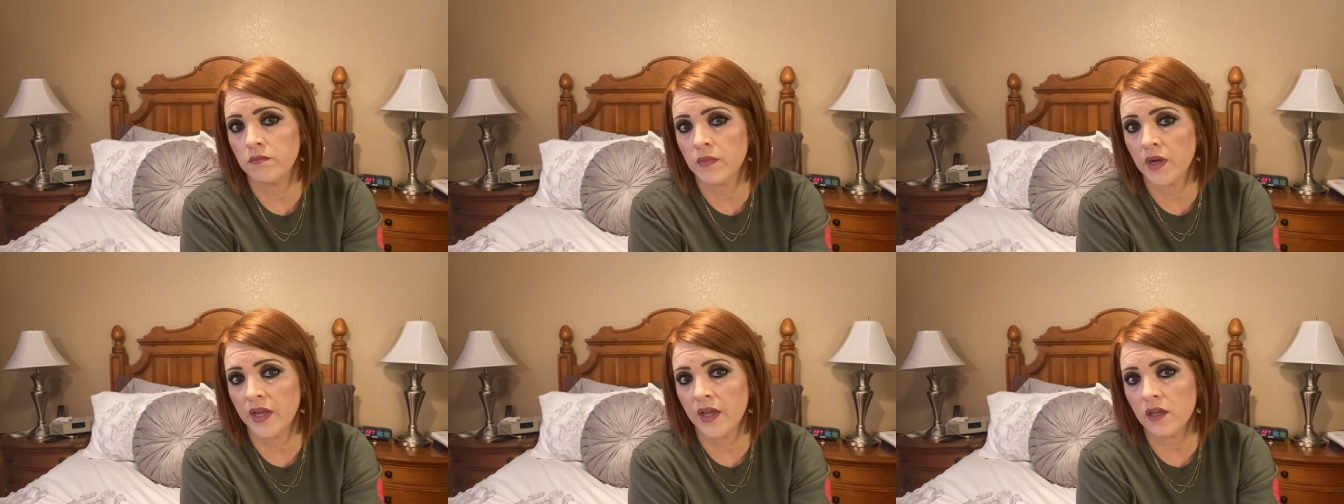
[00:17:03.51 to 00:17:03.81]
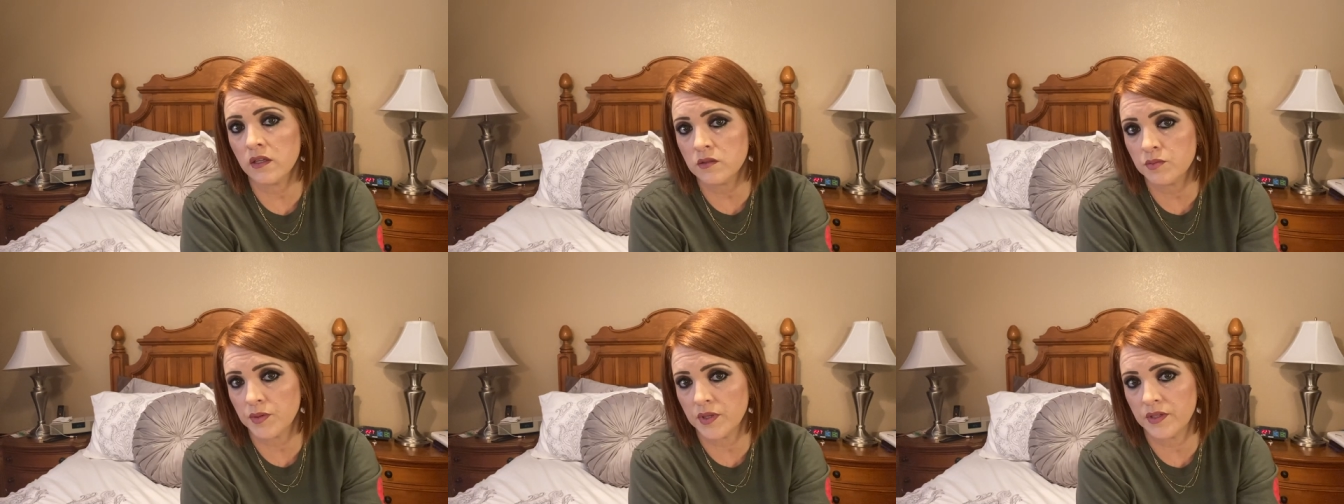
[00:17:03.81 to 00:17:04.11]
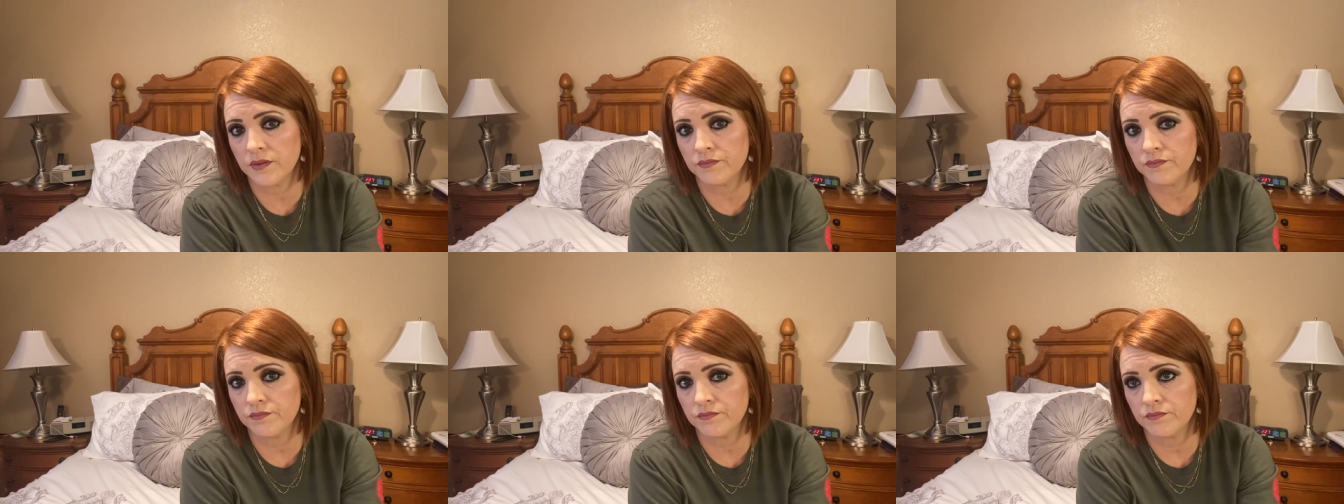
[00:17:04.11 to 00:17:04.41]
my
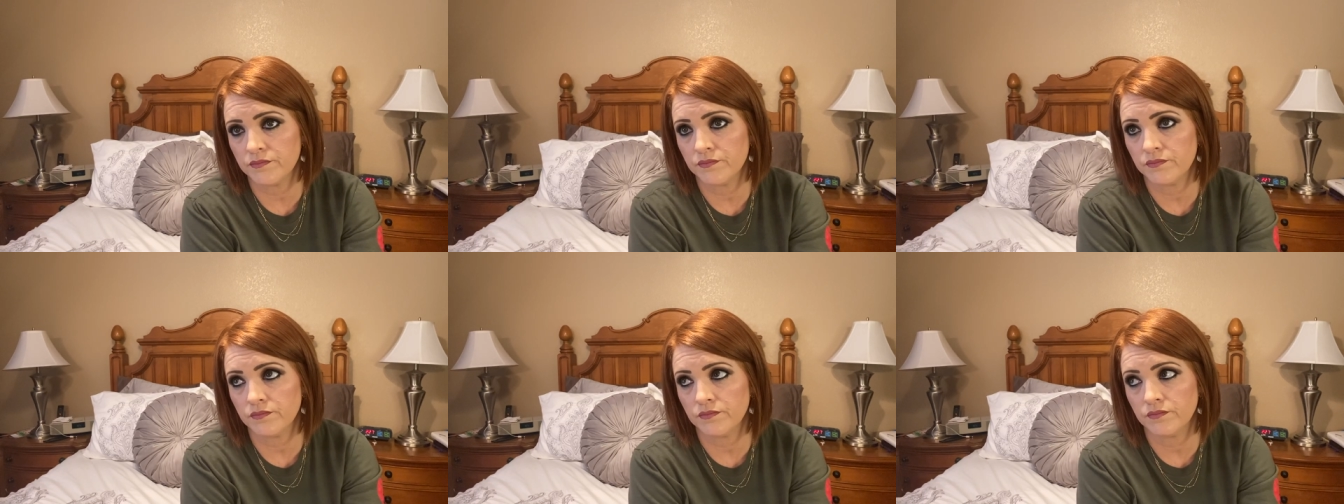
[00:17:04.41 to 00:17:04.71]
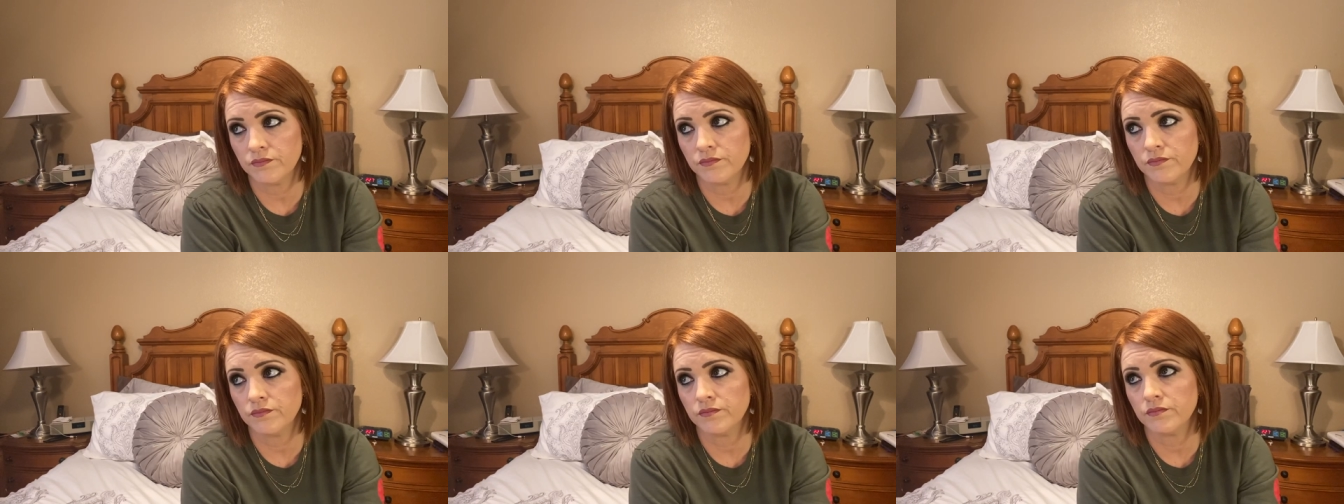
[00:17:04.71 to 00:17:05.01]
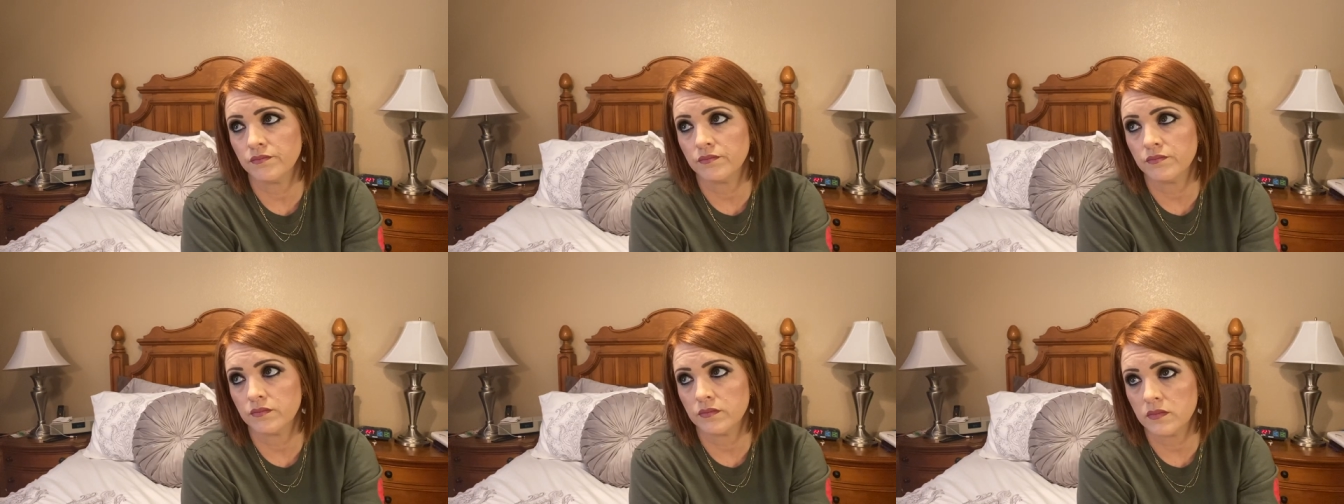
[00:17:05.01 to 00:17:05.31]
husband.
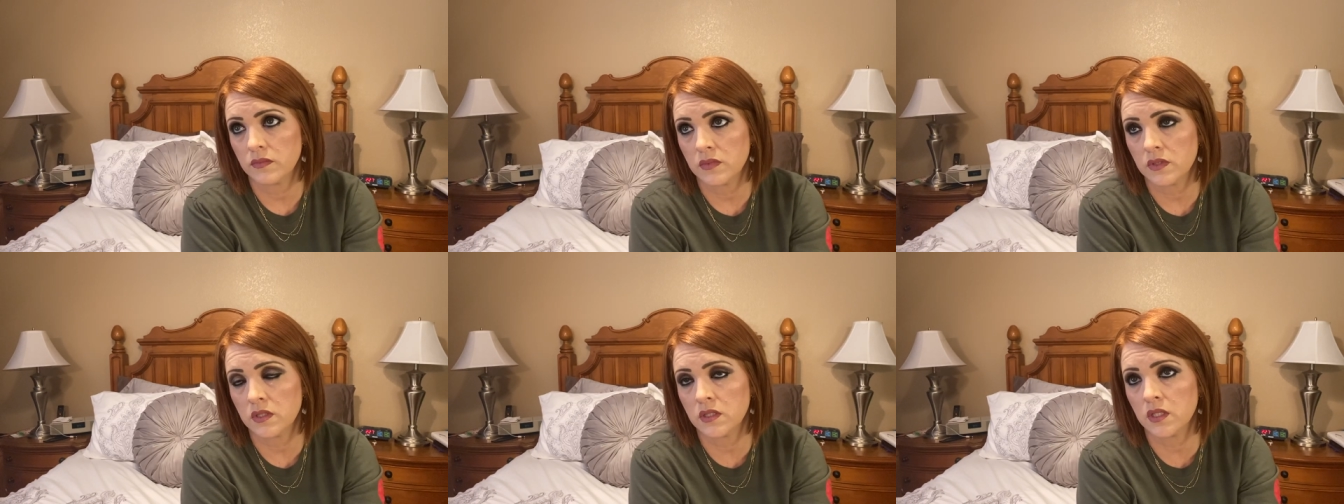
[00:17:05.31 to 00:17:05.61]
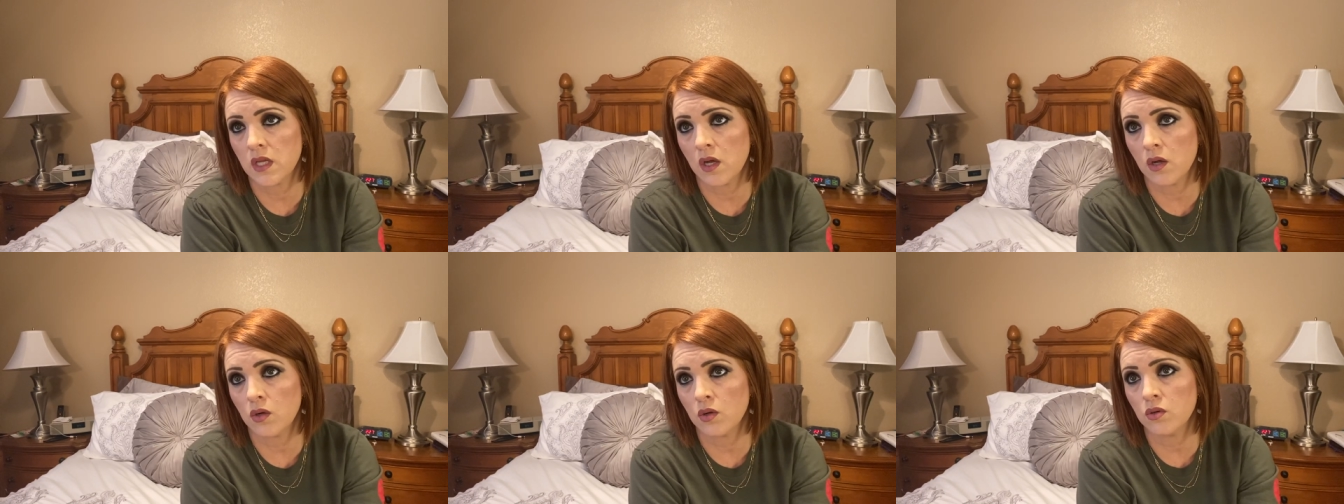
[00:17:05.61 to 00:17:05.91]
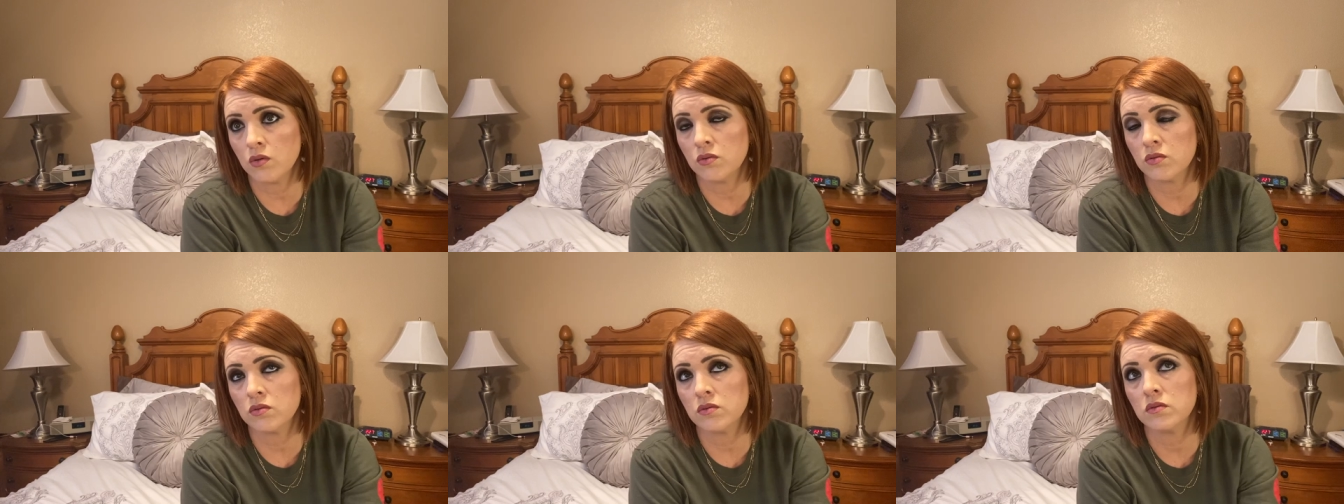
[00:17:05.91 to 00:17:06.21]

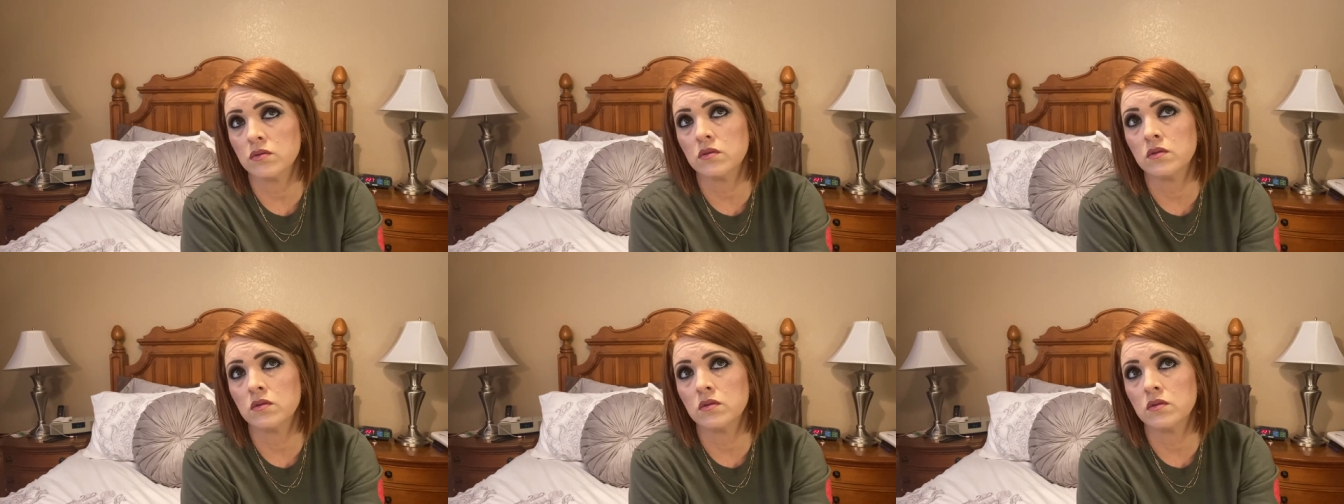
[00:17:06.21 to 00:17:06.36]
So,